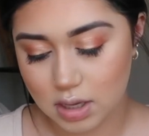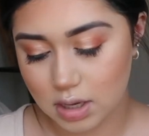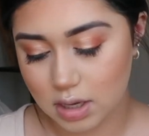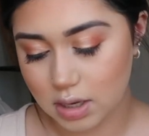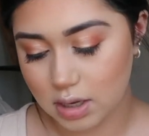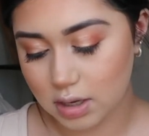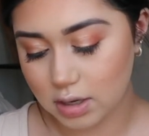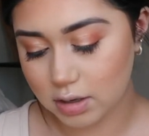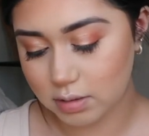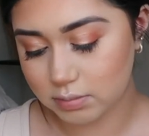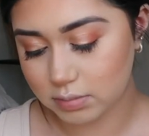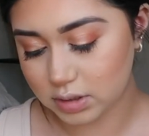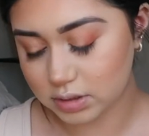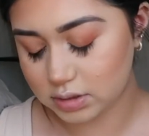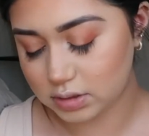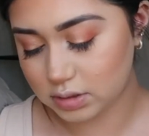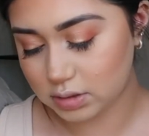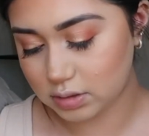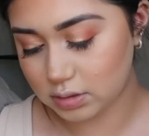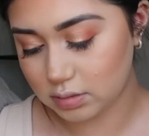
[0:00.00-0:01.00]
I
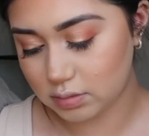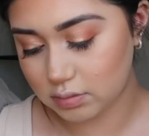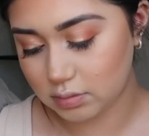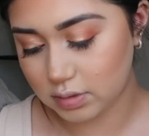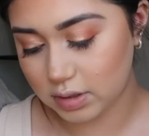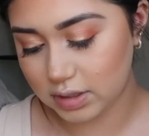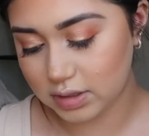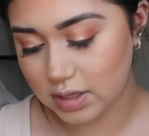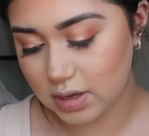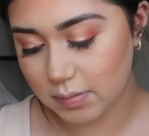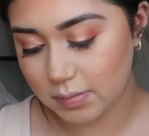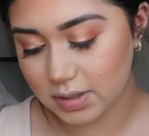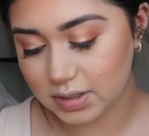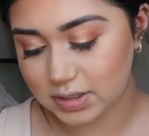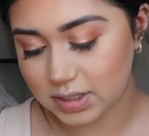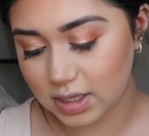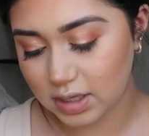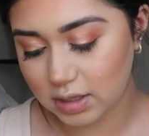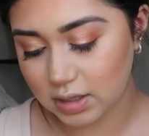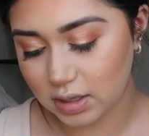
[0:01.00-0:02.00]
think I'm gonna
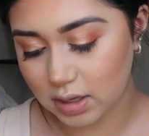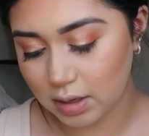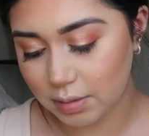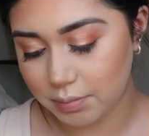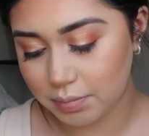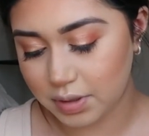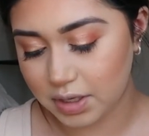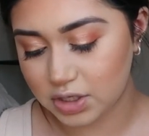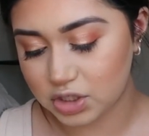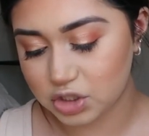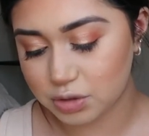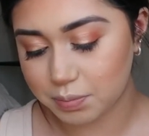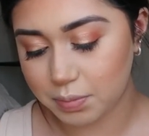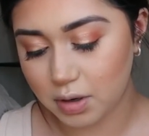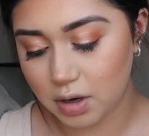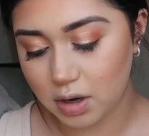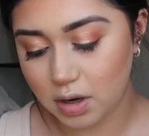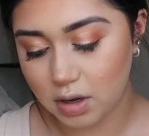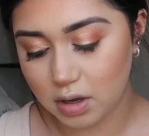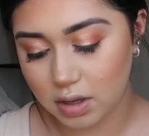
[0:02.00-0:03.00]
take Beach
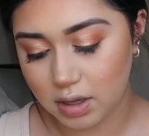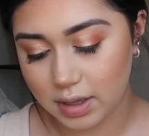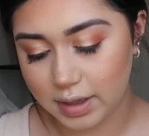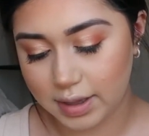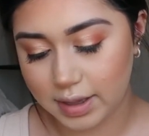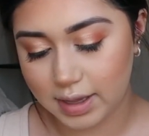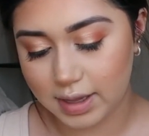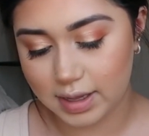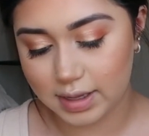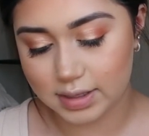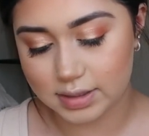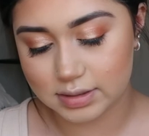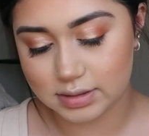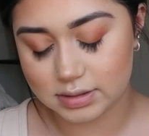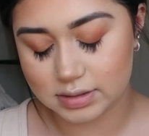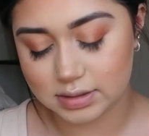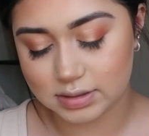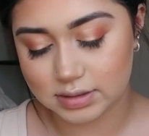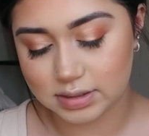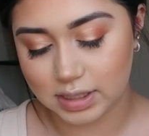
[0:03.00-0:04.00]
Ball
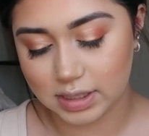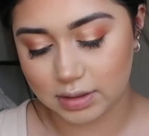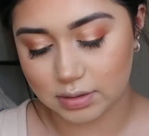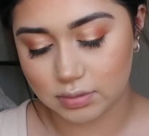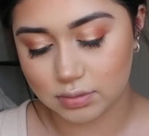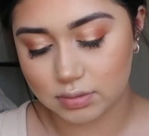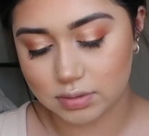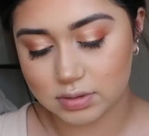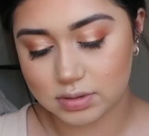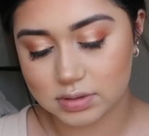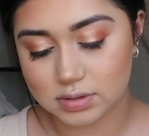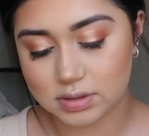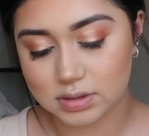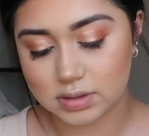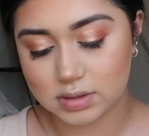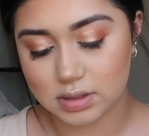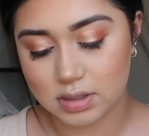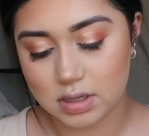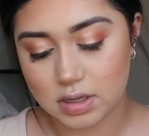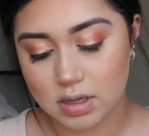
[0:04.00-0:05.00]
and Sandals
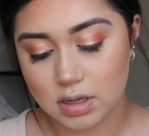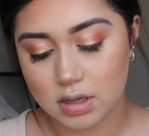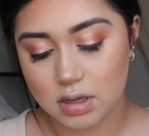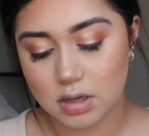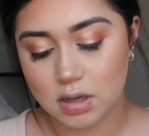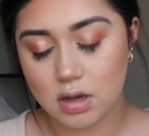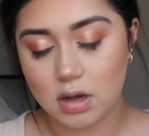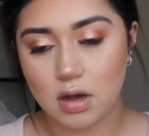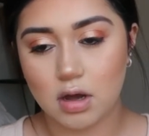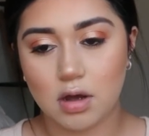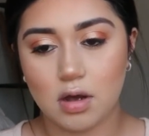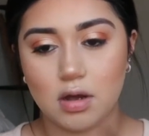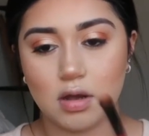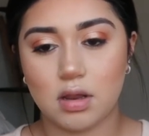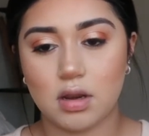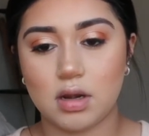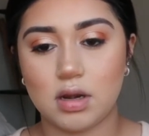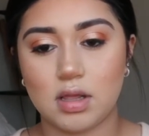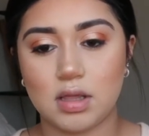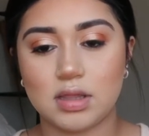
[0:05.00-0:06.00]

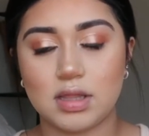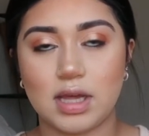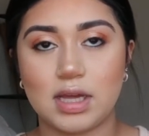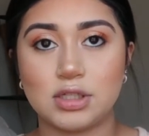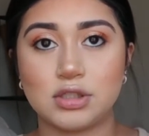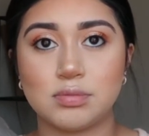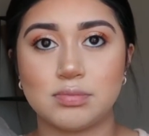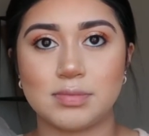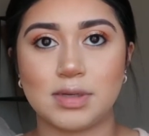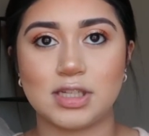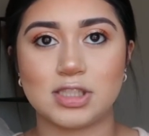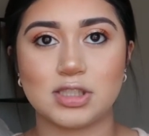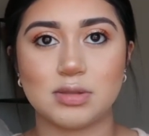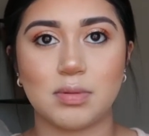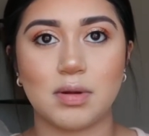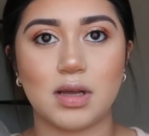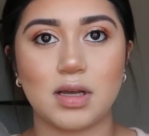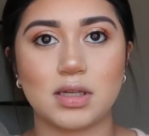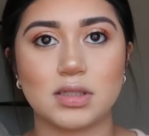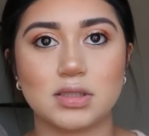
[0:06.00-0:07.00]
on that
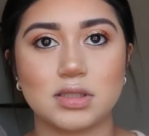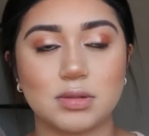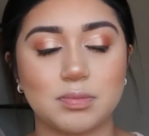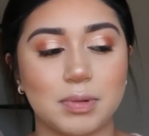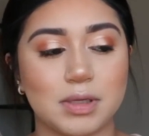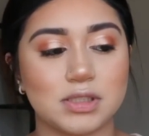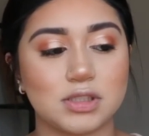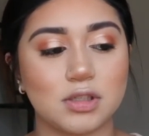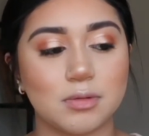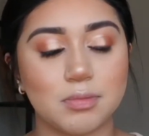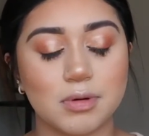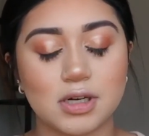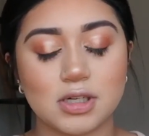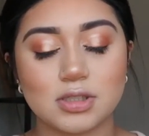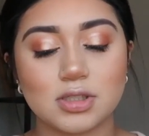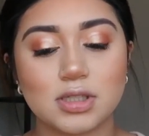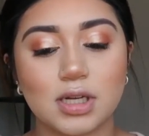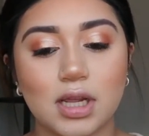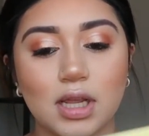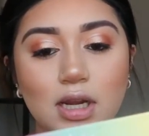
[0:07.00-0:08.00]
Smashbox pencil
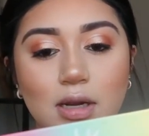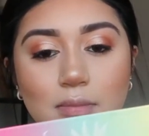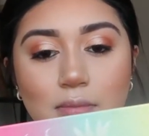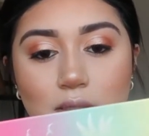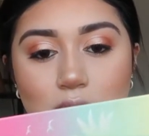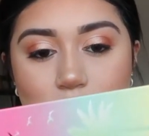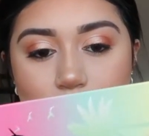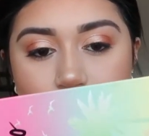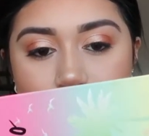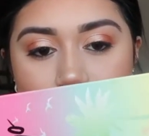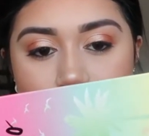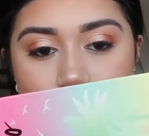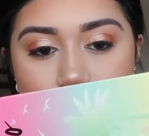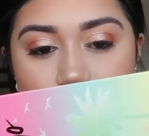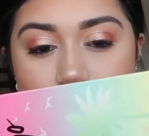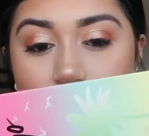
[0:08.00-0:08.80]
brush, and I'm going to smudge